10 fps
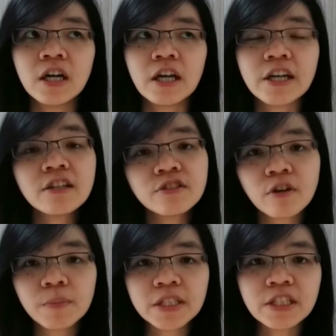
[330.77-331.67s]
English
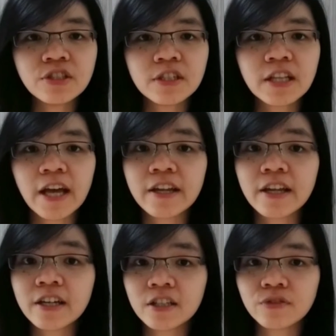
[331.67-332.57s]
competition and
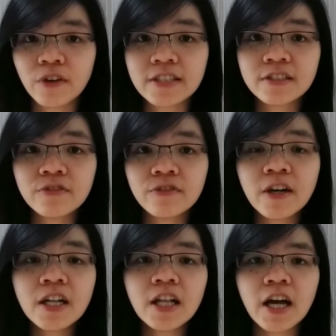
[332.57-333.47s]
English
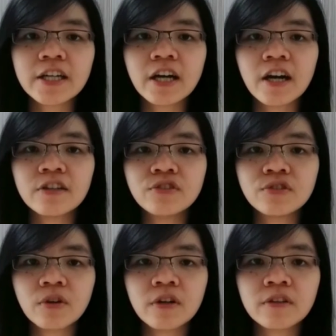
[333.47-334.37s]
festival, and I
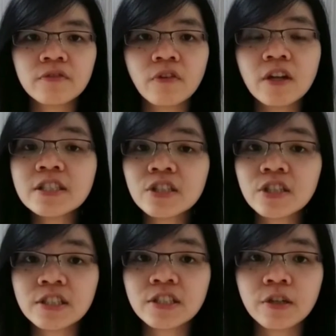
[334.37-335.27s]
joined
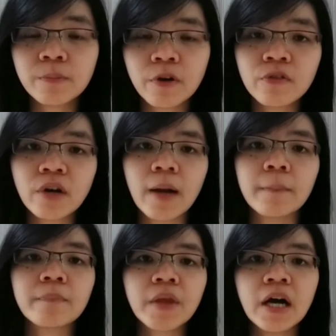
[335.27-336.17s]
voluntary teaching program.